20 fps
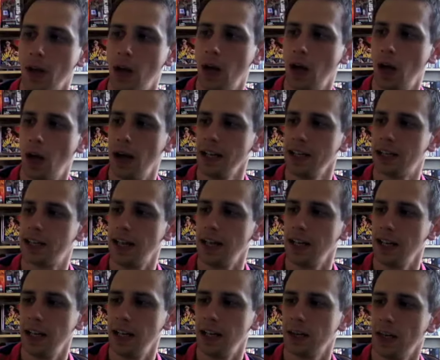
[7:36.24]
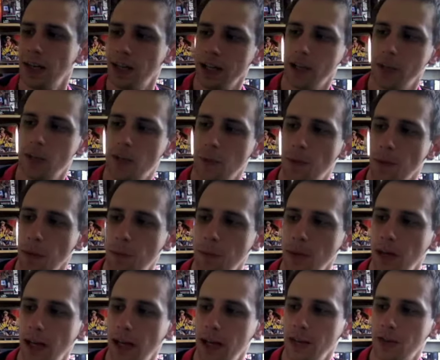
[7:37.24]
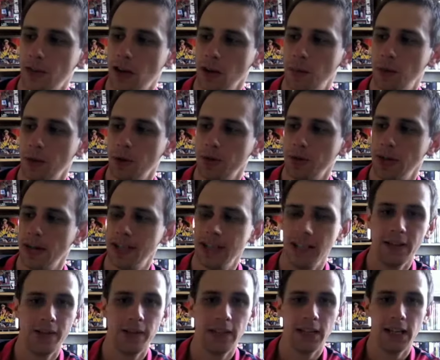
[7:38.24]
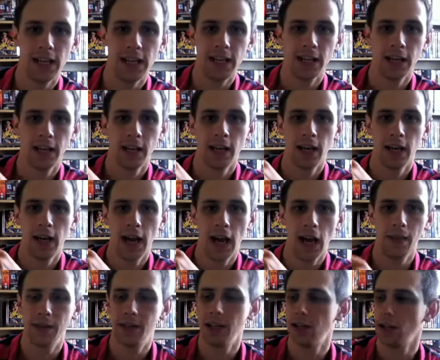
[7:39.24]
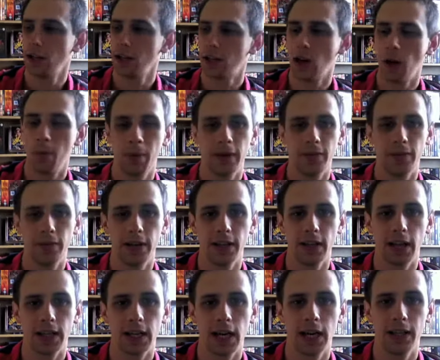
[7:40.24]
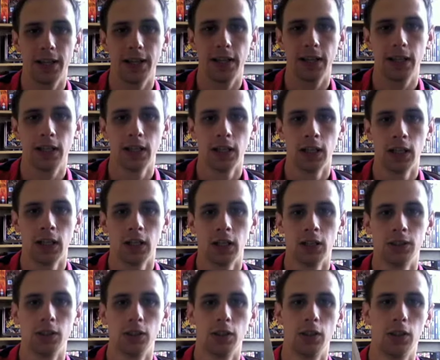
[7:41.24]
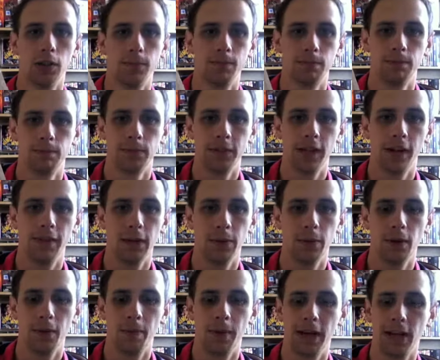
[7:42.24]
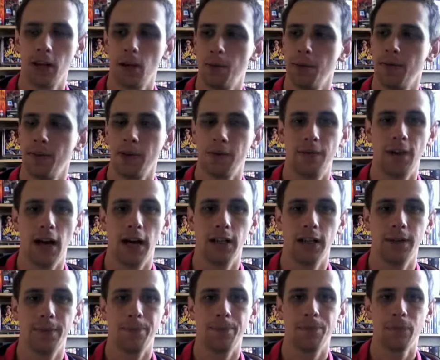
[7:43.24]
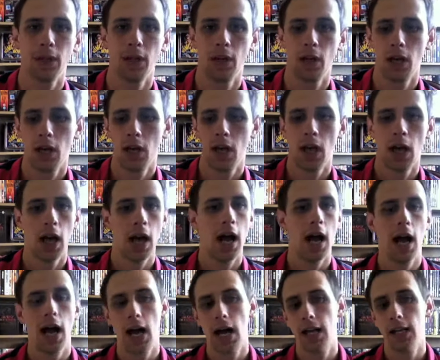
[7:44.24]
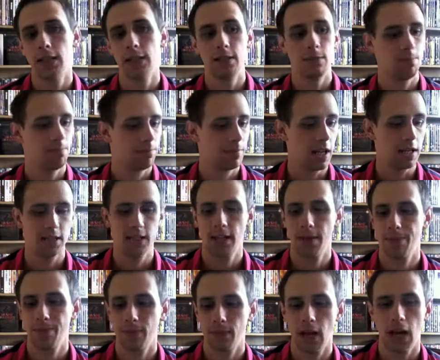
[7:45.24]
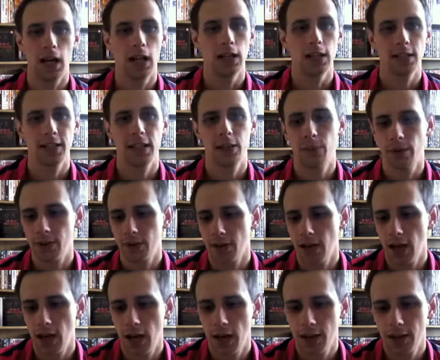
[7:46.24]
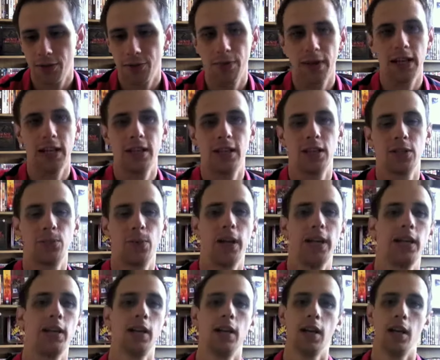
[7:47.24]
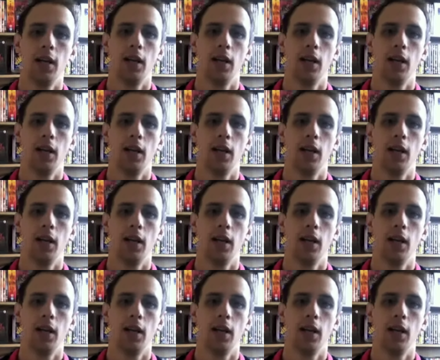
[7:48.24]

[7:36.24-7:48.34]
Incidentally, it is a triple play. You've got the Blu Ray DVD and the digital copy if you're into that kind of thing. So definitely worth picking up if you can find it. And that's it. I'll stick with the three this week.